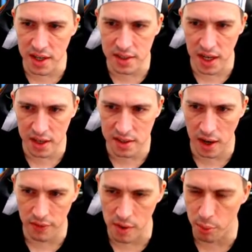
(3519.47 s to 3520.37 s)
dicks,
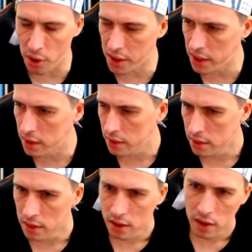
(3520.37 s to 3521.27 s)
everybody.
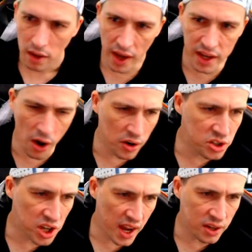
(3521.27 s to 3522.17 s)
How you
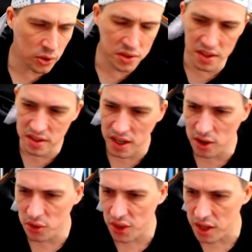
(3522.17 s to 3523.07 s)
going, Jake? Good to see
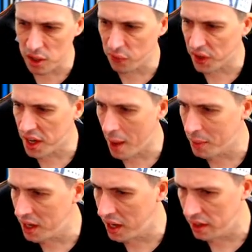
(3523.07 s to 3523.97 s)
you. Thank you for
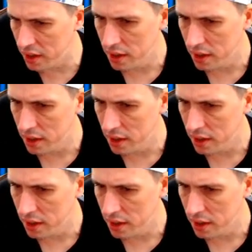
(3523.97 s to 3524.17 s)
coming in.